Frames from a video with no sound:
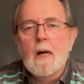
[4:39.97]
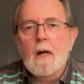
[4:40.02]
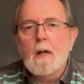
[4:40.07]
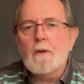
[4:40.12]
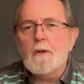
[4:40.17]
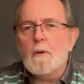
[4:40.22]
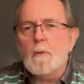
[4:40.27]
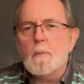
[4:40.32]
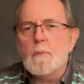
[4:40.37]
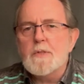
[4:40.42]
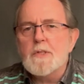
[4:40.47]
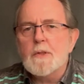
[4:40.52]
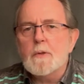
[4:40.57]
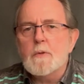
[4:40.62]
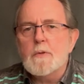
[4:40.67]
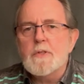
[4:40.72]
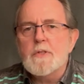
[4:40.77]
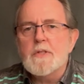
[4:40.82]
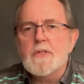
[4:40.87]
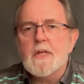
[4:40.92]
Although it was a
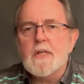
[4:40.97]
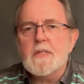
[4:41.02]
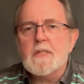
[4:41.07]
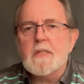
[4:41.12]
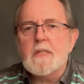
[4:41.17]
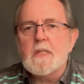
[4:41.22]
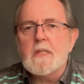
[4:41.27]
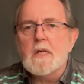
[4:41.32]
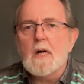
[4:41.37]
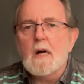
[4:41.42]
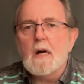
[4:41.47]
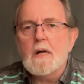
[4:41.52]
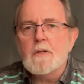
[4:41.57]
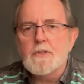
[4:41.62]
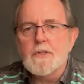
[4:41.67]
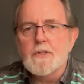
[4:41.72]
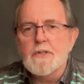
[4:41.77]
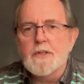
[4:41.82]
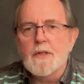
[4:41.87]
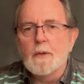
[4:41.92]
good 60
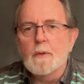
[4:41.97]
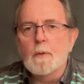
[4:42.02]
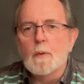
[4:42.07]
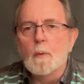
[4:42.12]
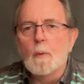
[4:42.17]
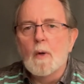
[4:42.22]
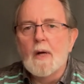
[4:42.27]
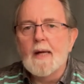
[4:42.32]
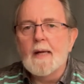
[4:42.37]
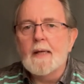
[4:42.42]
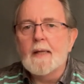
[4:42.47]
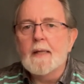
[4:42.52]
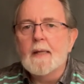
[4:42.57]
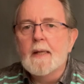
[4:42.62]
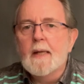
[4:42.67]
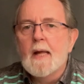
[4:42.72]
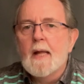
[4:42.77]
yards or so away,